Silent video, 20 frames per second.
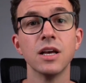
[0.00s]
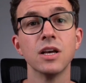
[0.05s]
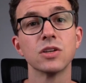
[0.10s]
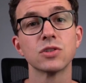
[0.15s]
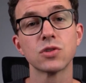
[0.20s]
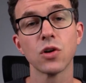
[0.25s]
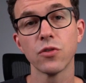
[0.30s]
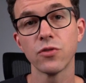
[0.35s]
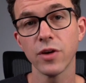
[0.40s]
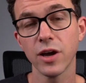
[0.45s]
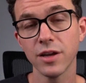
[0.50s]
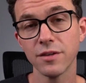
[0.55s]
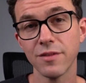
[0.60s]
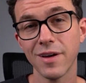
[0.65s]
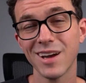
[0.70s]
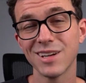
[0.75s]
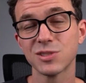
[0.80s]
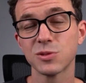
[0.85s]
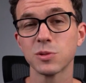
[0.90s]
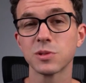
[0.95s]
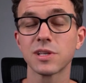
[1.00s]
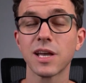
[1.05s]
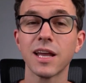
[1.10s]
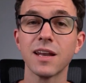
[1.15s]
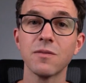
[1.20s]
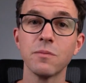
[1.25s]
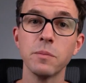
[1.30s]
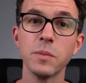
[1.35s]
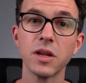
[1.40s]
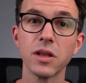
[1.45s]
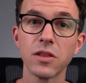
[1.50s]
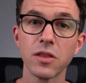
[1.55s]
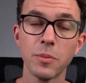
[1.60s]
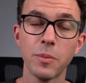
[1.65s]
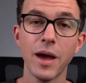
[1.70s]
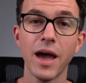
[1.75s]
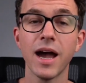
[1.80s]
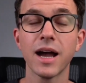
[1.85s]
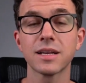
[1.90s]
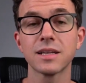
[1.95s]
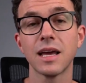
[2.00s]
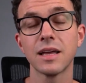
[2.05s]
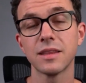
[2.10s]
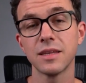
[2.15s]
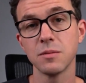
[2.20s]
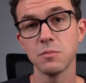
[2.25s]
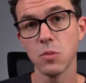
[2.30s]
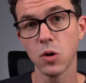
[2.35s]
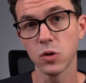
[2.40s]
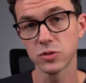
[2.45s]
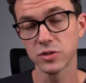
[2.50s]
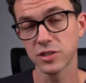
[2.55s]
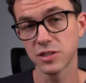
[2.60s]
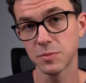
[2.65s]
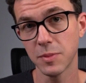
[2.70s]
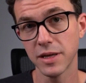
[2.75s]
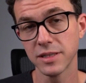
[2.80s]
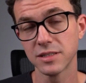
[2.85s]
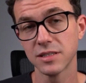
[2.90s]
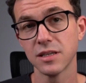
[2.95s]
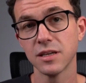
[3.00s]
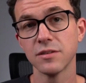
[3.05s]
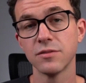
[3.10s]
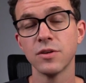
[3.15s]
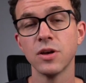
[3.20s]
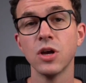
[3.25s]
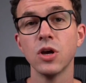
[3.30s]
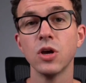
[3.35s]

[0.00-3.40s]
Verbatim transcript: SoFi Invest was kind of middle of the pack, not the most expensive,